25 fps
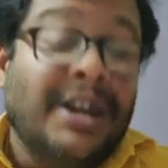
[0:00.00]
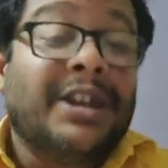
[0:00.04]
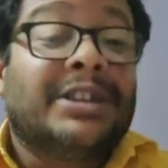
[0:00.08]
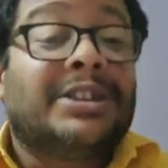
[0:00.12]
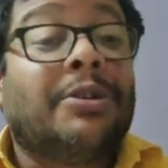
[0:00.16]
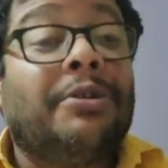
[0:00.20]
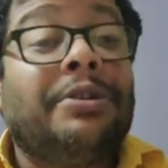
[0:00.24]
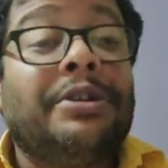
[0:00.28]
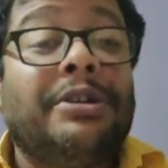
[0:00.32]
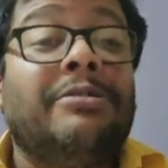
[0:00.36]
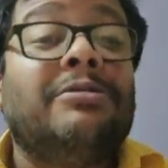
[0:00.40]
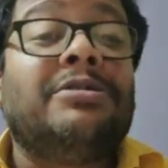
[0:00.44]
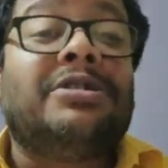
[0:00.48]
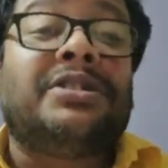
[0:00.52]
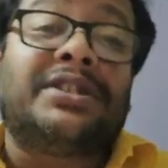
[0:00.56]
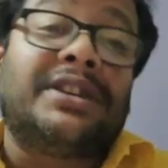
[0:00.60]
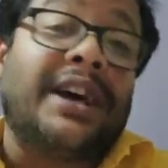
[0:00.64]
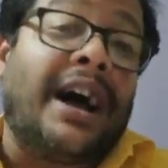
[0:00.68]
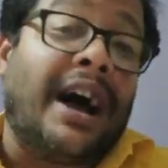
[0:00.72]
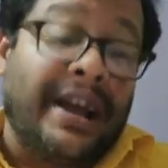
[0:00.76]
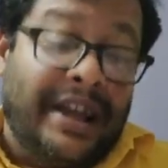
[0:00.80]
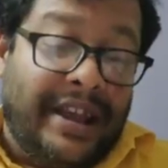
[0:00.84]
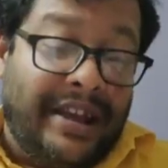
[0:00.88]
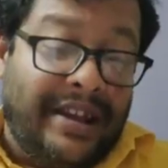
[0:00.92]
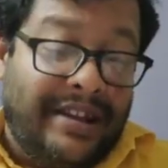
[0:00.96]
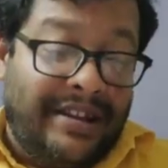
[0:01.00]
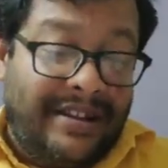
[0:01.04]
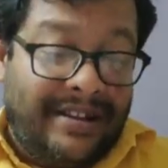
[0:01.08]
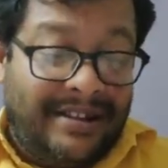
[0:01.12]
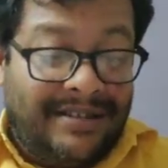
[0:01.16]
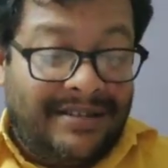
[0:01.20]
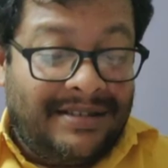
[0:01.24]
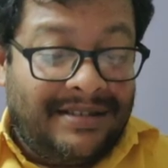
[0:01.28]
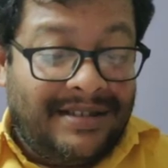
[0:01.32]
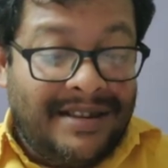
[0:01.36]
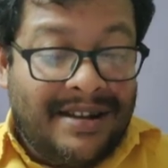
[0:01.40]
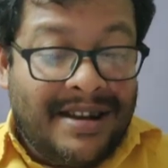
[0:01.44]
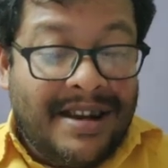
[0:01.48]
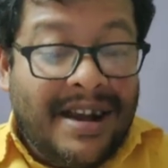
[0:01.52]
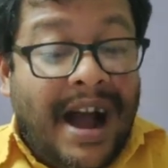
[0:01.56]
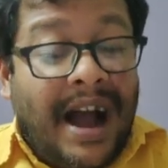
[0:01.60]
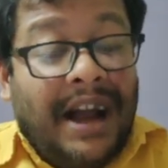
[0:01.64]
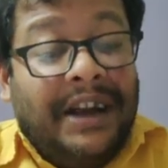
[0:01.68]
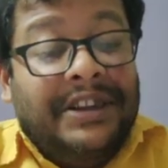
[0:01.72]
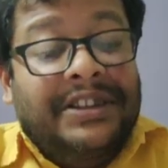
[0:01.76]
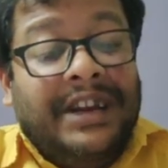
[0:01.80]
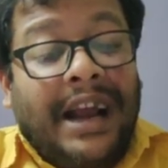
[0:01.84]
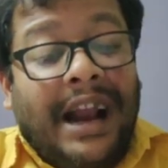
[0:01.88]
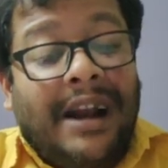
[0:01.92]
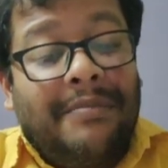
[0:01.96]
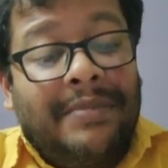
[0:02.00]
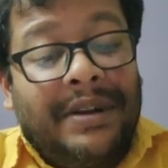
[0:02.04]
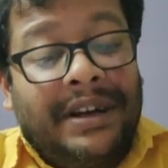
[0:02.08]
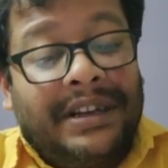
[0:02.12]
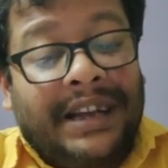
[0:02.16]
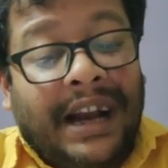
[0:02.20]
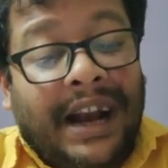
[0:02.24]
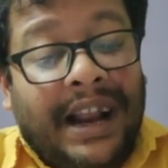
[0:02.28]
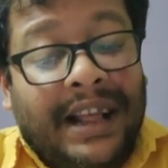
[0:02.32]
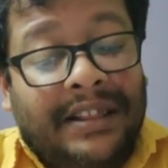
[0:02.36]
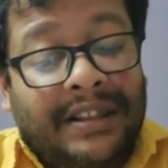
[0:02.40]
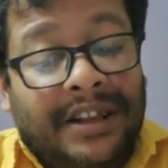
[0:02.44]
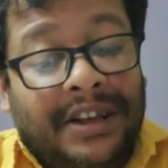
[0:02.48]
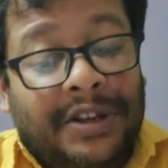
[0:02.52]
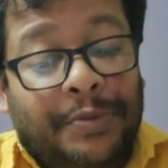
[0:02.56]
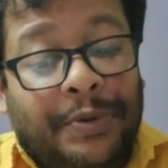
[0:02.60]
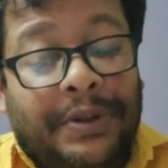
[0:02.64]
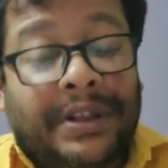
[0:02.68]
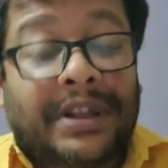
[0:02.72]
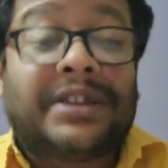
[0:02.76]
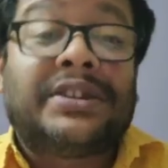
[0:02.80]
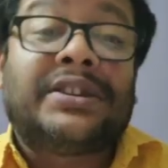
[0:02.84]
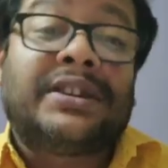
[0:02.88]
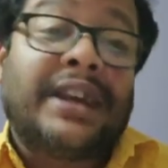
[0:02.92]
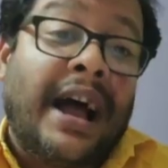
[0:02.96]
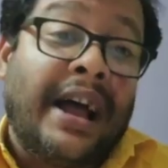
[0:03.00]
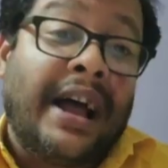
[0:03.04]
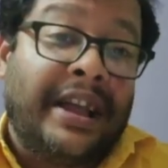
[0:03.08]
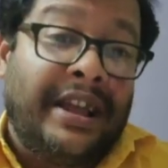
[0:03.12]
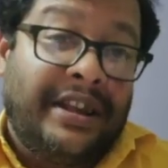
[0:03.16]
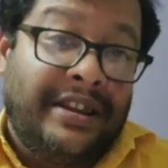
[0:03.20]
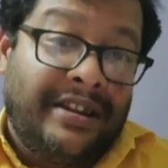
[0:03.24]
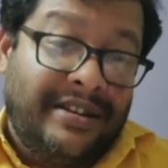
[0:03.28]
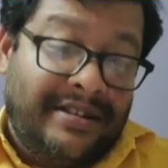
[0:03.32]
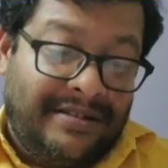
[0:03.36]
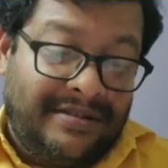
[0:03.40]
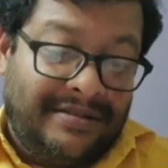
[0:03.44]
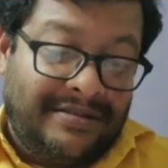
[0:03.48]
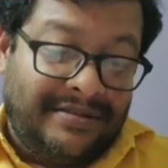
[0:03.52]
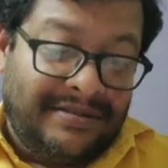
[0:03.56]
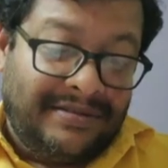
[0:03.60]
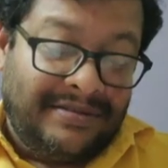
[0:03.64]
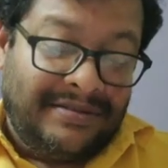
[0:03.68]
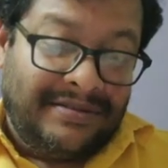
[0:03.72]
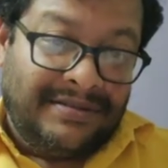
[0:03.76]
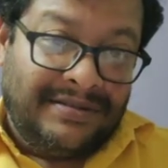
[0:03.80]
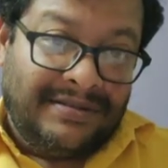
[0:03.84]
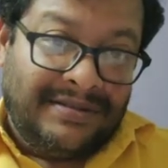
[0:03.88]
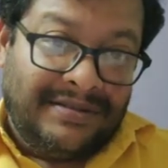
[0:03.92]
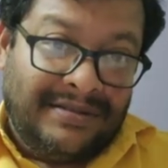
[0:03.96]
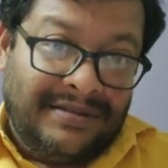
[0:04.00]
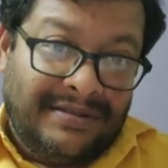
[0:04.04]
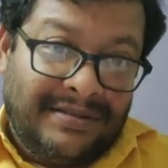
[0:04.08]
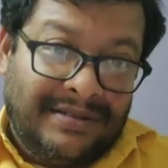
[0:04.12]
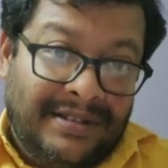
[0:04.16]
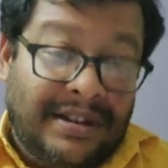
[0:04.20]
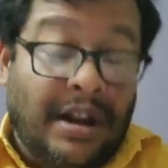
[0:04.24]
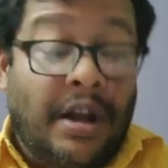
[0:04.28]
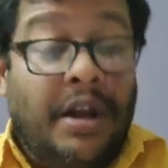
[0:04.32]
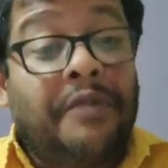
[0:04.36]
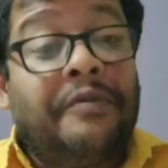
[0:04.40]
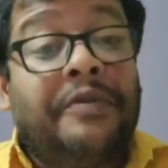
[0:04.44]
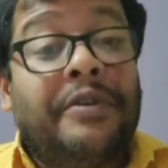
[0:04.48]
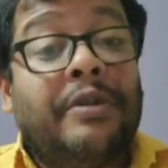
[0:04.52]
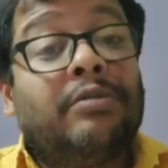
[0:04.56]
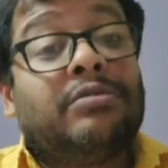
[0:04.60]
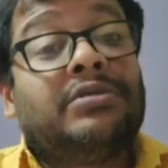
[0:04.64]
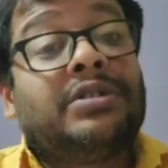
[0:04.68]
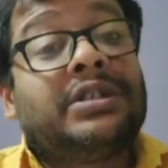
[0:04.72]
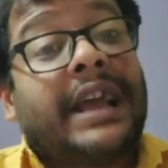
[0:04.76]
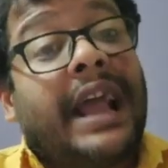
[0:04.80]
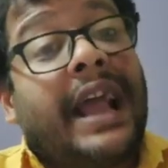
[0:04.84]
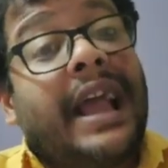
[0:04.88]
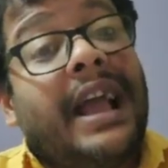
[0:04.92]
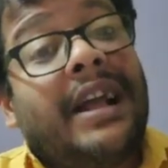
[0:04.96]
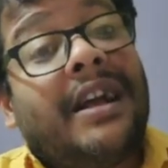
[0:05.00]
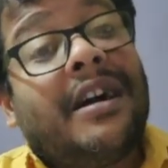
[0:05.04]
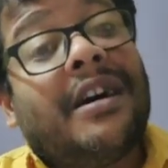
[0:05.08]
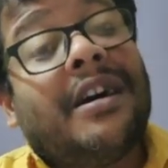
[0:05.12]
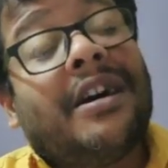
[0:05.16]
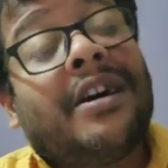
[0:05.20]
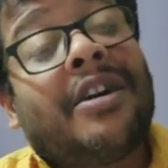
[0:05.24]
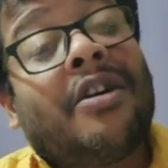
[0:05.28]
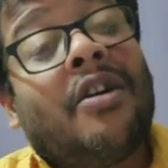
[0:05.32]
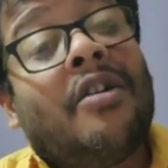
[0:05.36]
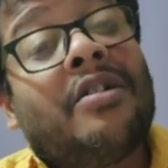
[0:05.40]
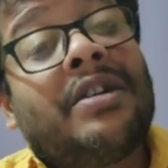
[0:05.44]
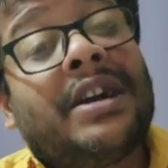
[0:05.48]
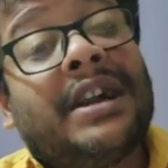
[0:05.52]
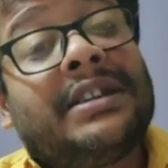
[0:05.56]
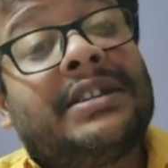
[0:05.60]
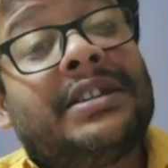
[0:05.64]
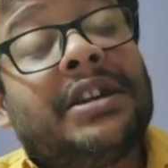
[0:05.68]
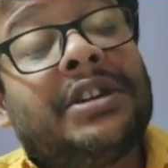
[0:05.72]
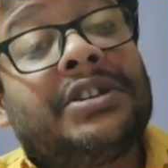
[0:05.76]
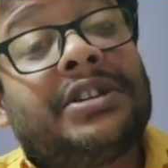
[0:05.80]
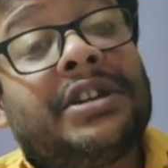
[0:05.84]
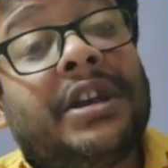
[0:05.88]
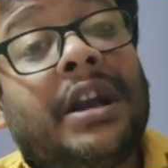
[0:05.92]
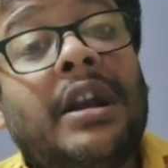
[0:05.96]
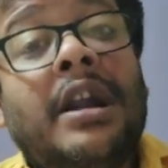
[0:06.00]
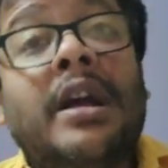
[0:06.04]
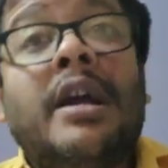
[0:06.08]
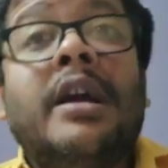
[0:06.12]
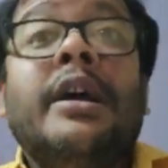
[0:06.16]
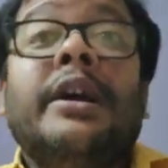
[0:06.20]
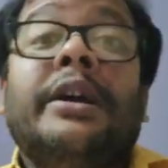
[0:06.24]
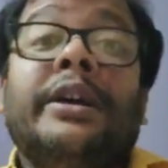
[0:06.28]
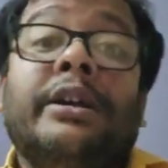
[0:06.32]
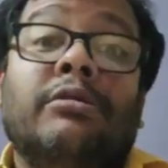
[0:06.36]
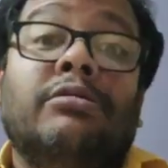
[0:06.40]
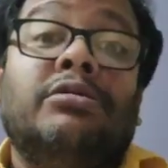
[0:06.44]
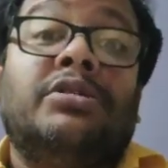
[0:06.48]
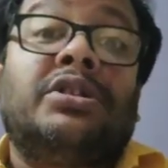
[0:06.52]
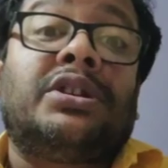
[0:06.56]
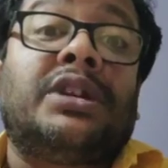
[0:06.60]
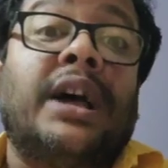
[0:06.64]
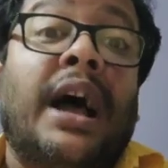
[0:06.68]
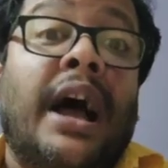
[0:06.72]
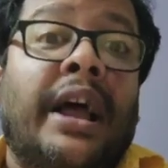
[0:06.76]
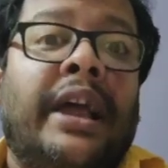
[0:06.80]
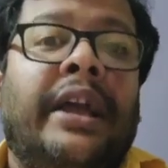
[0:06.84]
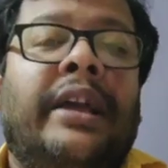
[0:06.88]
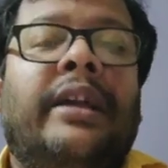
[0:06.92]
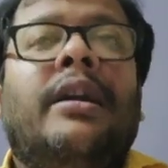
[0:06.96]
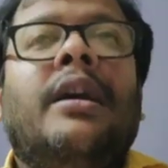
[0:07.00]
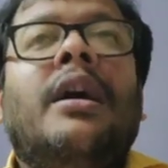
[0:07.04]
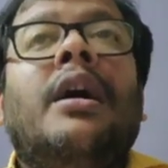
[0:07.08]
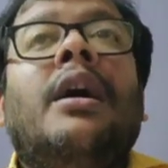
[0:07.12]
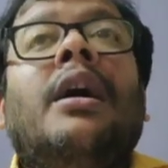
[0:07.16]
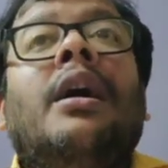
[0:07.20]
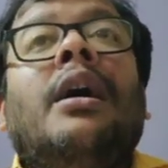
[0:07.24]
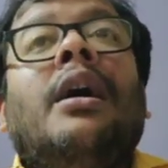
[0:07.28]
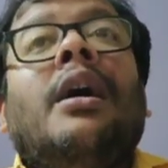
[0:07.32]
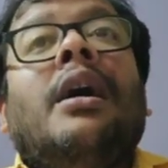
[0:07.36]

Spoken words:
So you sigh. I shall be telling this with a sigh. Now, if you take a wrong decision, you sigh.